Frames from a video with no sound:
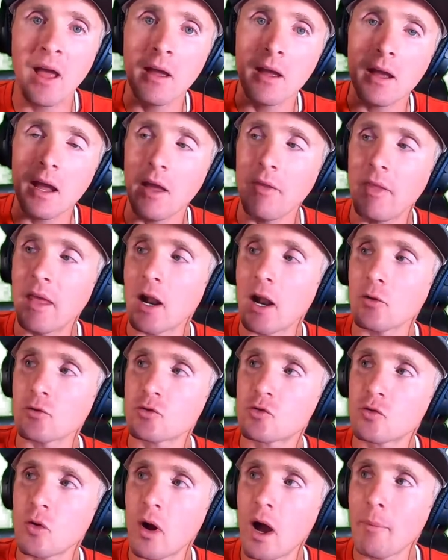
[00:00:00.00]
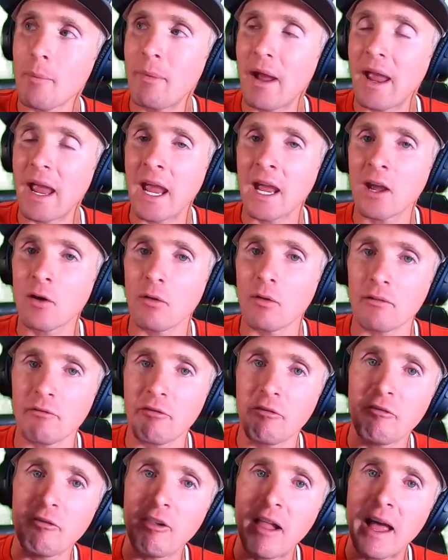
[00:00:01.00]
and then I'll drop my angle and
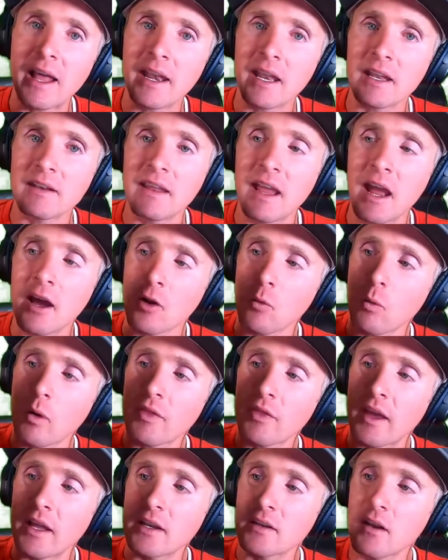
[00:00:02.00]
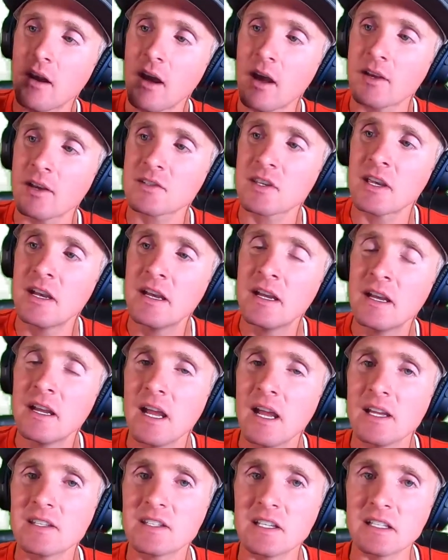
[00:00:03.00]
flatten it down. And what that does
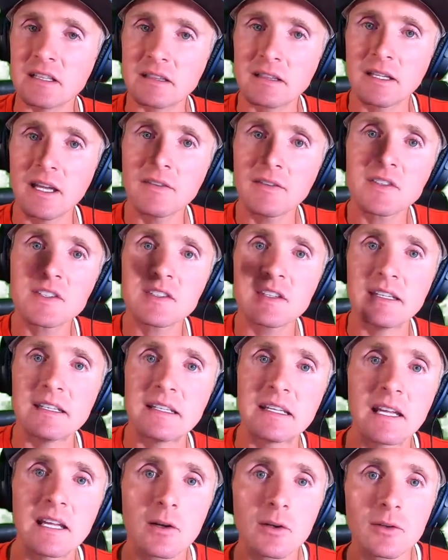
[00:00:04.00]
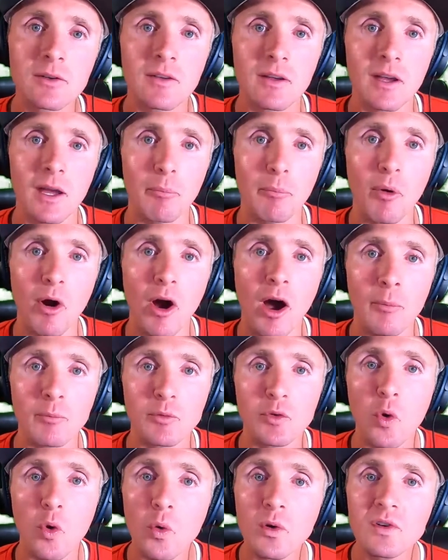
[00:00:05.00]
is it lifts the needle tip up
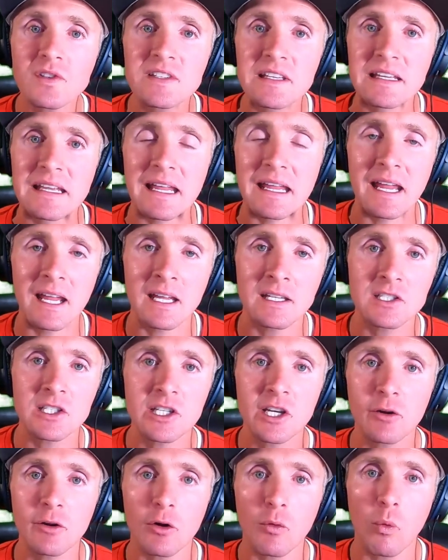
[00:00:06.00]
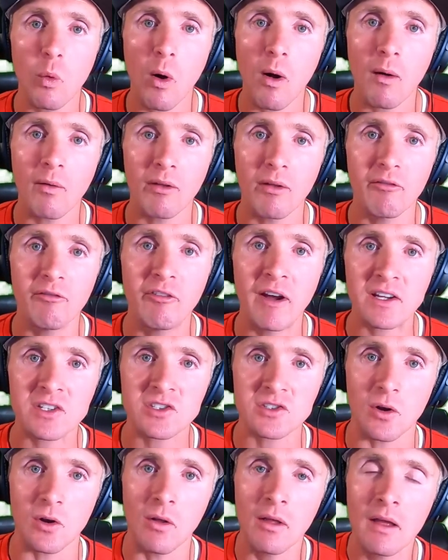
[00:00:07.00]
towards the anterior wall of the
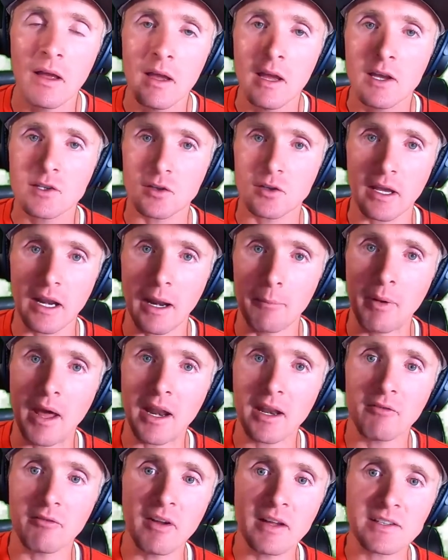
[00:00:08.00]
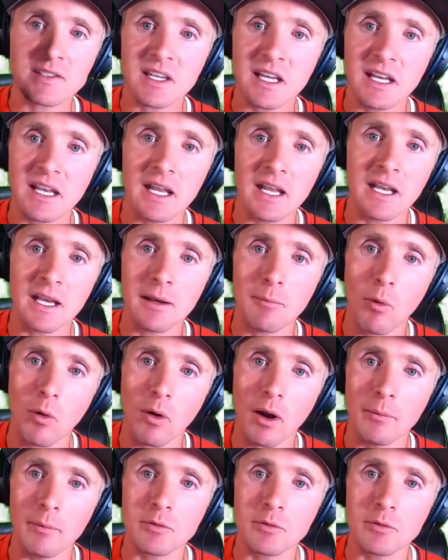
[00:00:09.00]
vessel. So again, I'm not advancing it in anymore. I'm